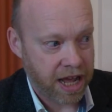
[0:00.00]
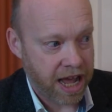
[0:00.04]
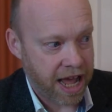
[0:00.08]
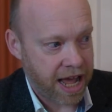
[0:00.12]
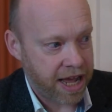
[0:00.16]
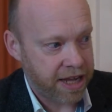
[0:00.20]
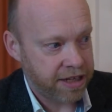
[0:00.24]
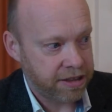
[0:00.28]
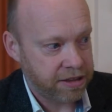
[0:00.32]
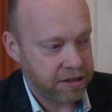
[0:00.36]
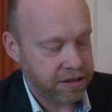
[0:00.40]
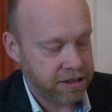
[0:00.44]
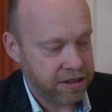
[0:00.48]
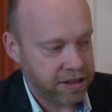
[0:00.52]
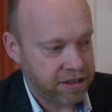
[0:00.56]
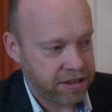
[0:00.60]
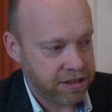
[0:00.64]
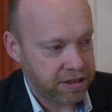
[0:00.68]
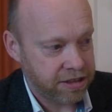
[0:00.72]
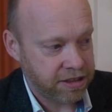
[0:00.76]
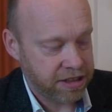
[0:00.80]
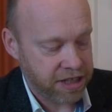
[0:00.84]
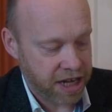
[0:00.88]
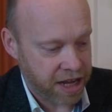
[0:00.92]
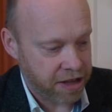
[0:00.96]
And
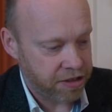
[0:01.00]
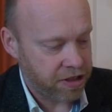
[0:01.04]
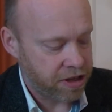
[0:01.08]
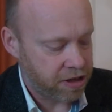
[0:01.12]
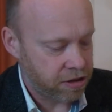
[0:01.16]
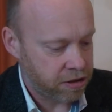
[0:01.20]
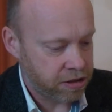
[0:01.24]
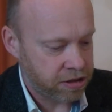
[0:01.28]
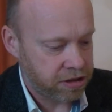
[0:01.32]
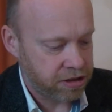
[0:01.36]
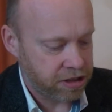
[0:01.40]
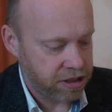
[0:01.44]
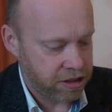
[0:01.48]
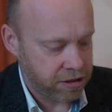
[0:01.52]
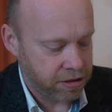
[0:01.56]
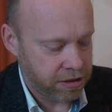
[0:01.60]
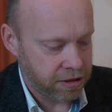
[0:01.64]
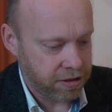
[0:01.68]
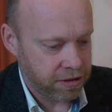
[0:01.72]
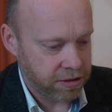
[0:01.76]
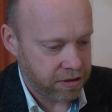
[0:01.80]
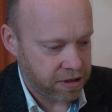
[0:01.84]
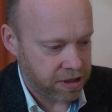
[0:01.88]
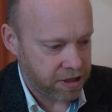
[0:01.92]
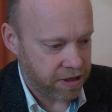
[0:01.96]
there
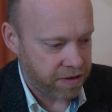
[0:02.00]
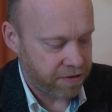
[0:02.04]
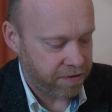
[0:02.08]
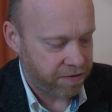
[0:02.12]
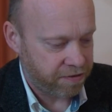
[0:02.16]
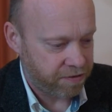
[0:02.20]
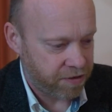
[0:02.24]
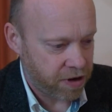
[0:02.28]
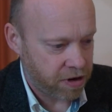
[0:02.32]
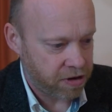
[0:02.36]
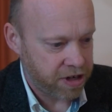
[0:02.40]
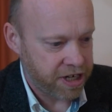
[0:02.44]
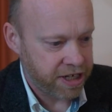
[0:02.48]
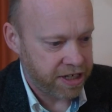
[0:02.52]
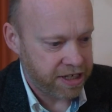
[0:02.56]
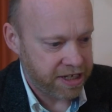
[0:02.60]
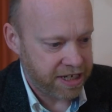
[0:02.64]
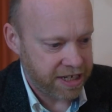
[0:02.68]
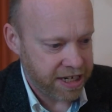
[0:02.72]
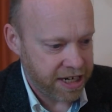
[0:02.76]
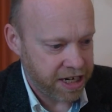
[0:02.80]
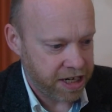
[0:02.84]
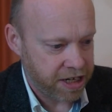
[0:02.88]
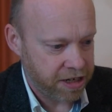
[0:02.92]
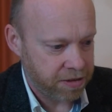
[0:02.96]
are very
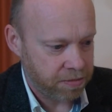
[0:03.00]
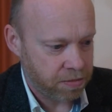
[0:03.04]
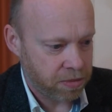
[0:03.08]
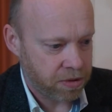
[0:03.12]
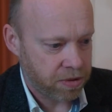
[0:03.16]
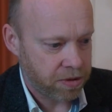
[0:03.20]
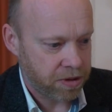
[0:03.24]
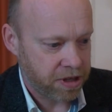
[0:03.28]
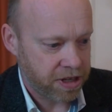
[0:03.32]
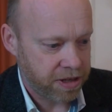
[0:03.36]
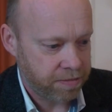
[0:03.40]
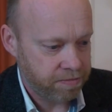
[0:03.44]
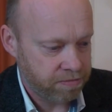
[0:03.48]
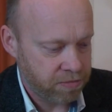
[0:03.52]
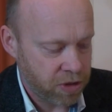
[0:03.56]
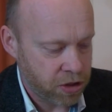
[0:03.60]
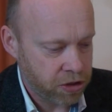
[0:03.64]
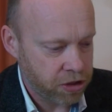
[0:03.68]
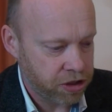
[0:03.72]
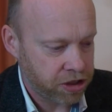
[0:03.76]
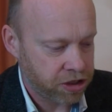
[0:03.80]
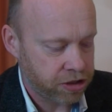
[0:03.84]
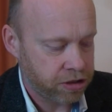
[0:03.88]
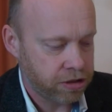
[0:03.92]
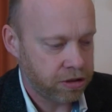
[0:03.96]
deep
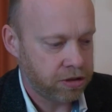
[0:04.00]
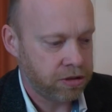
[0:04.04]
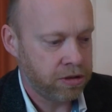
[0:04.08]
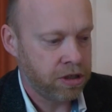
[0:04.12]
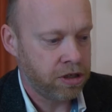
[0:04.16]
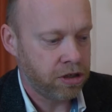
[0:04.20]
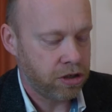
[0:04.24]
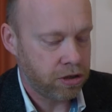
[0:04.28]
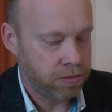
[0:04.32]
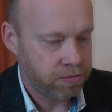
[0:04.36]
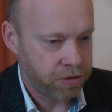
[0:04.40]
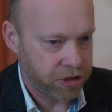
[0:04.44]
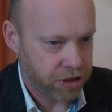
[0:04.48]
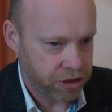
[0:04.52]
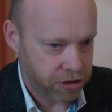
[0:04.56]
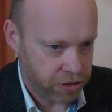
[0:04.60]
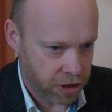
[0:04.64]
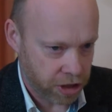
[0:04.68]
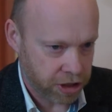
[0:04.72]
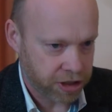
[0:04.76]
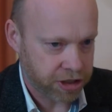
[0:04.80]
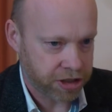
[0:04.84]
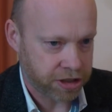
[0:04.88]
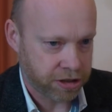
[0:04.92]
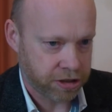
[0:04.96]
emotional
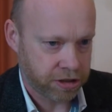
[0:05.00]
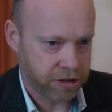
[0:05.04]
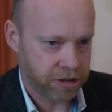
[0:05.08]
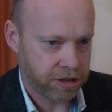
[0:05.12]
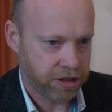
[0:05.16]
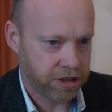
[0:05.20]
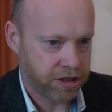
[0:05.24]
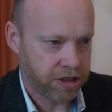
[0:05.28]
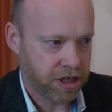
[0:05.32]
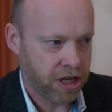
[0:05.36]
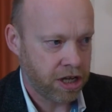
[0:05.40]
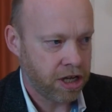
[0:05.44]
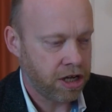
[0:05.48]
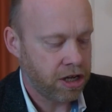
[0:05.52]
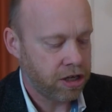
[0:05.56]
obstructions